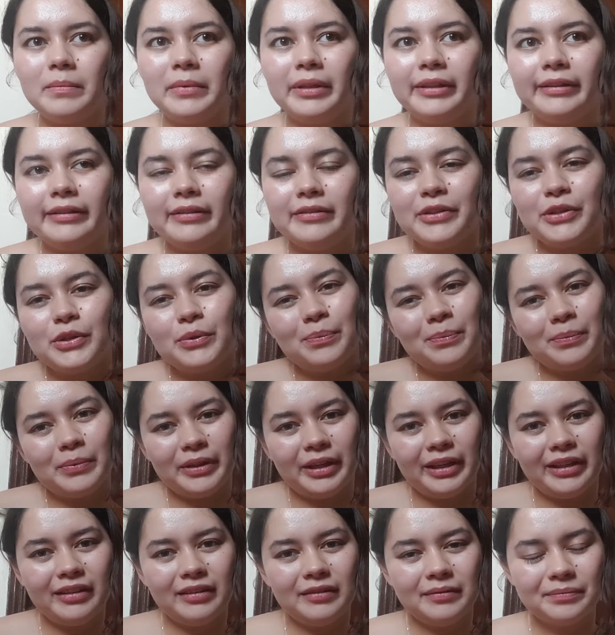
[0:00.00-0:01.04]
begin
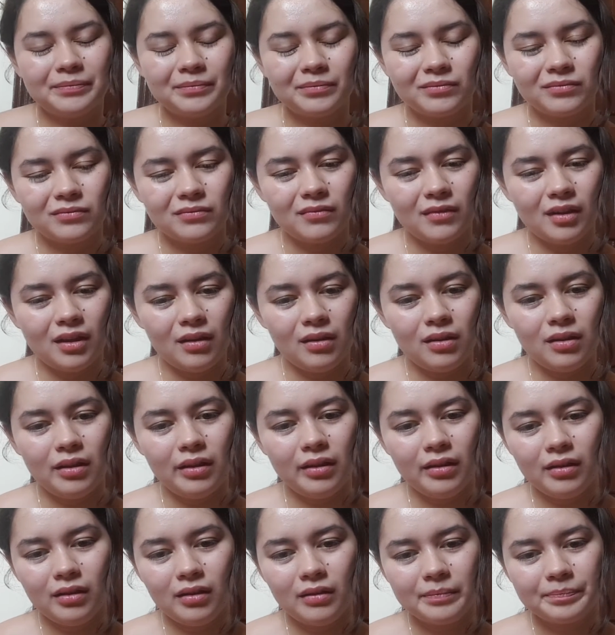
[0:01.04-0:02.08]
spring, I
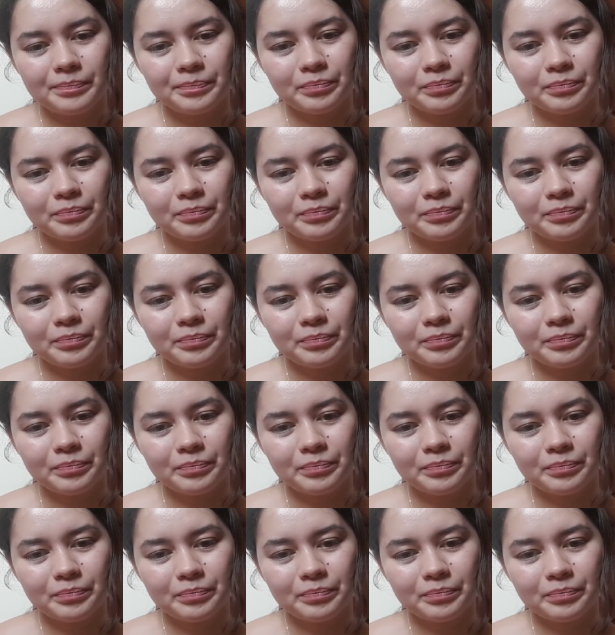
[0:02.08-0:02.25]
think.